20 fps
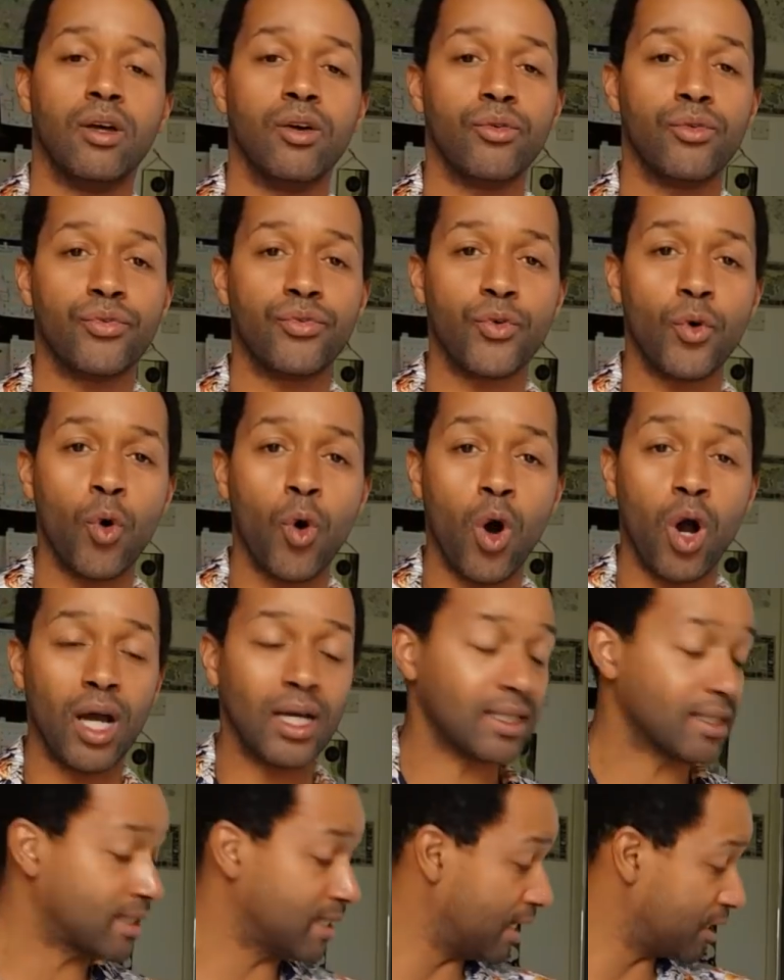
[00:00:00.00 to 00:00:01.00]
for a
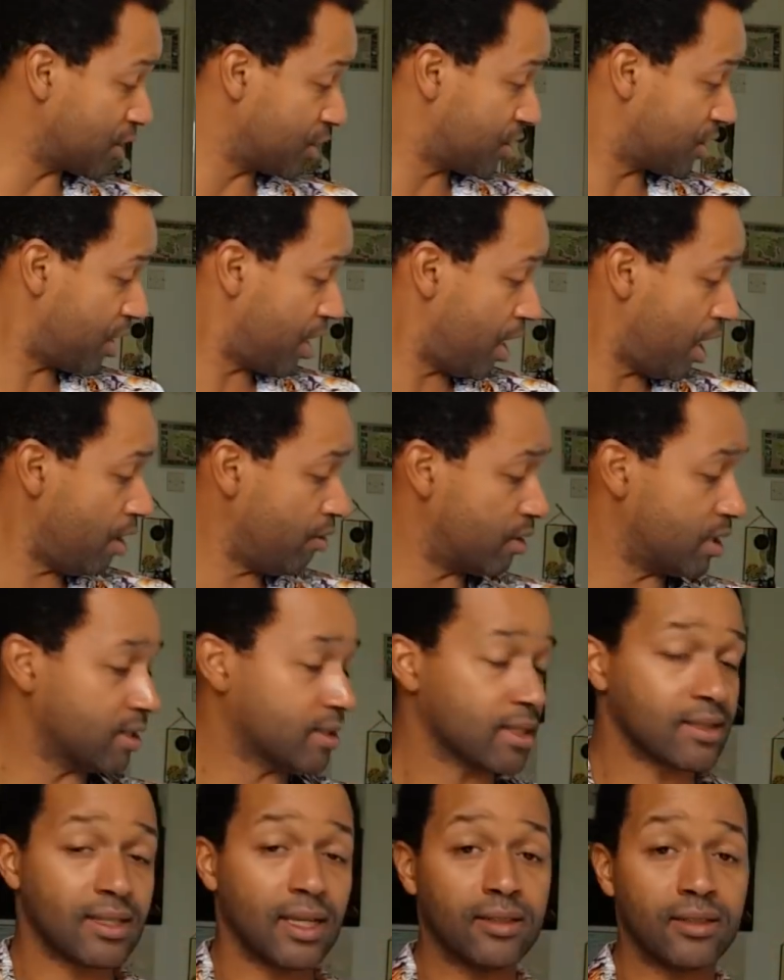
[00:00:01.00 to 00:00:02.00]

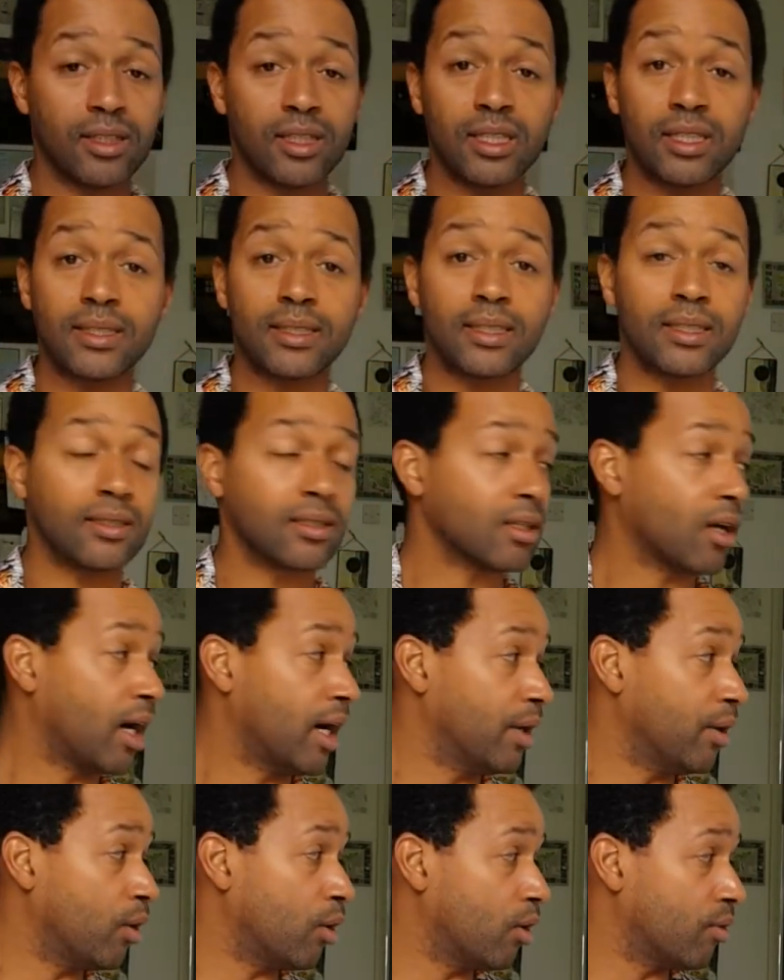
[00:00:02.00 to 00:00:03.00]
Sagittarius ascendant is the
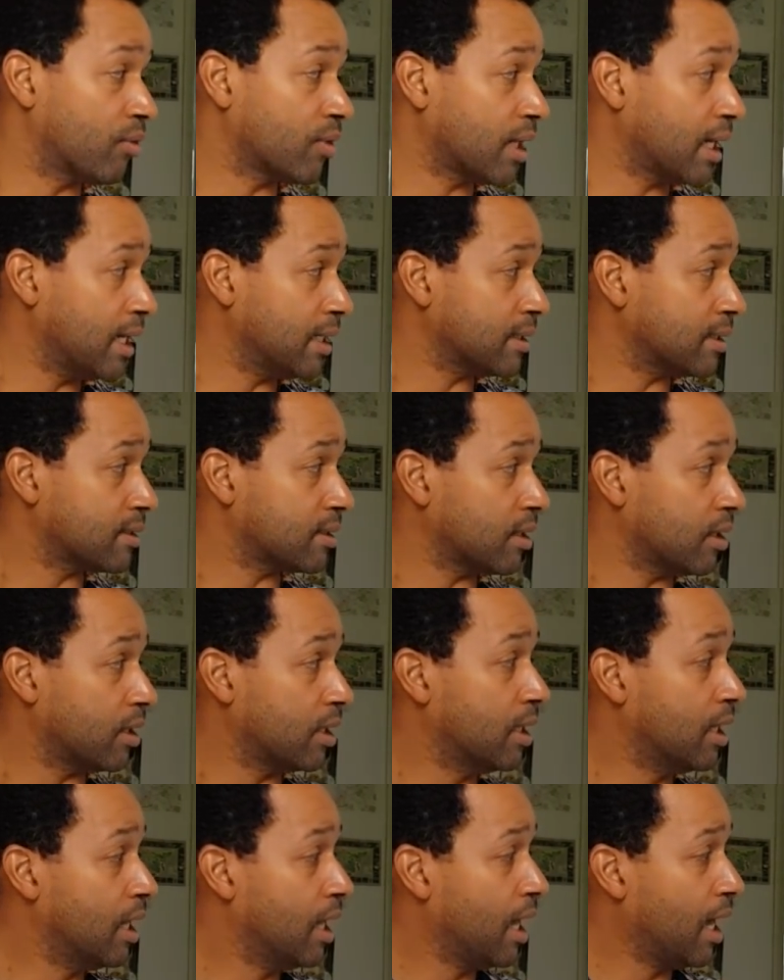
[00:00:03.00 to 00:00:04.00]
sign of Cancer,
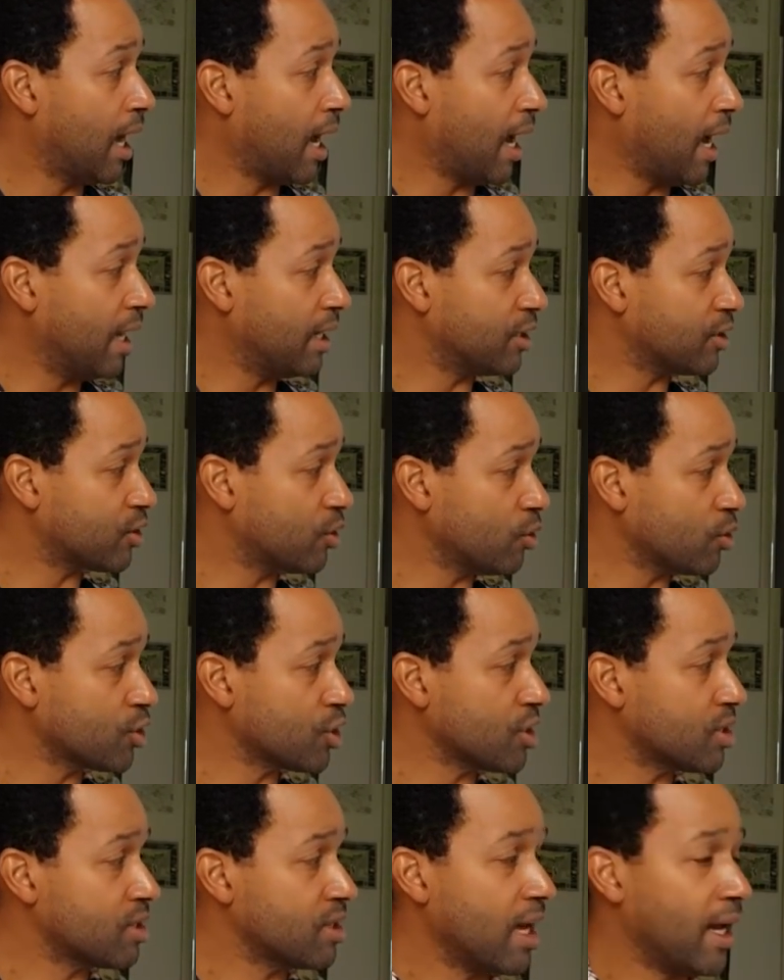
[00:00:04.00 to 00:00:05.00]
And it's not
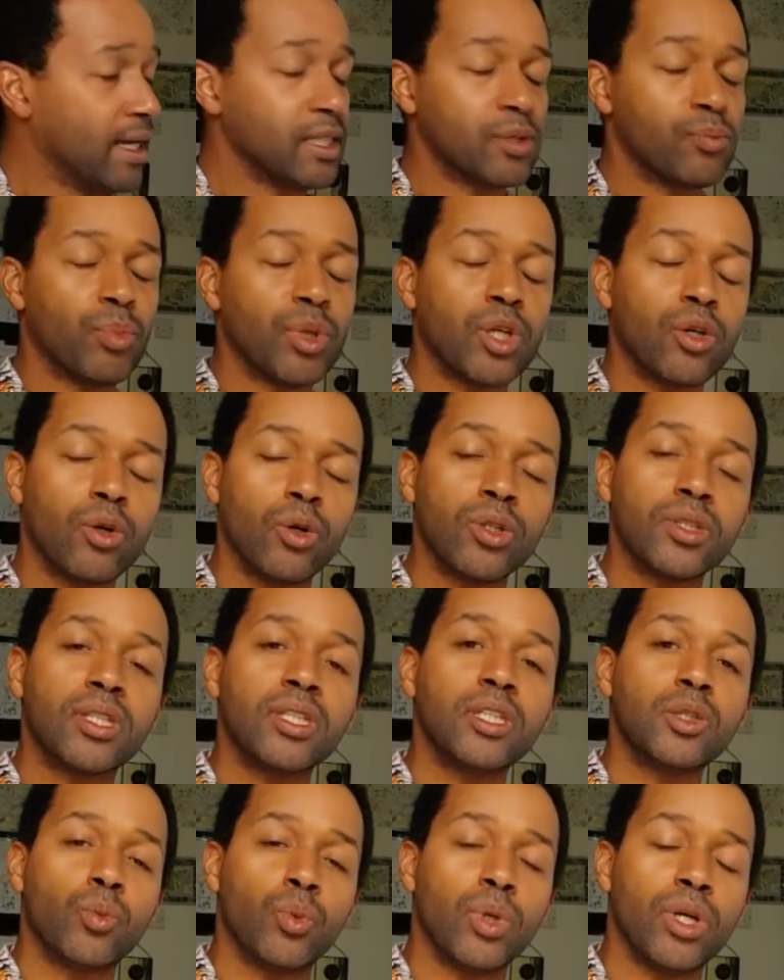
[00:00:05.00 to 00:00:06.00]
just that, it's because
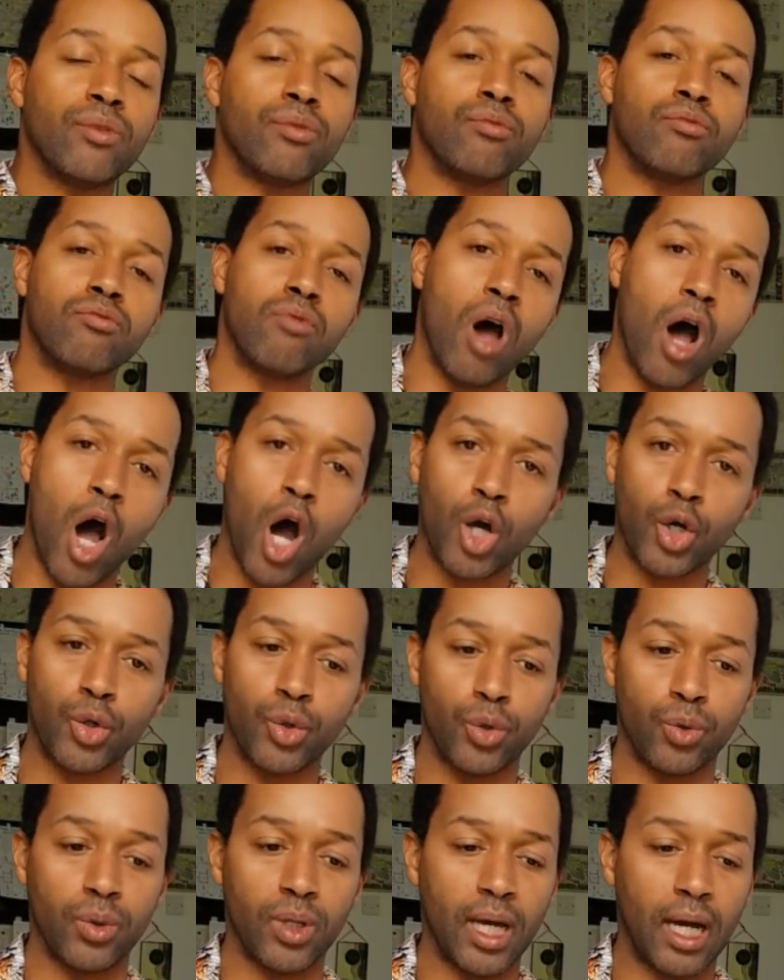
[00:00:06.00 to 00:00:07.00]
he's with
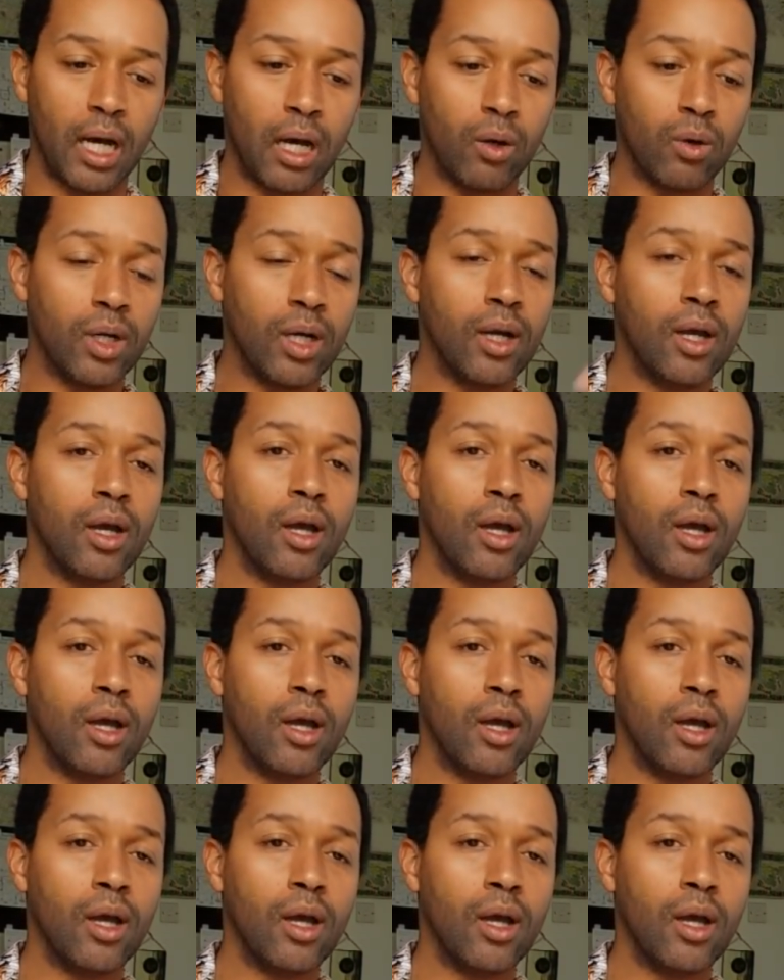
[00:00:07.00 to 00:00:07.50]
Rahu. Now,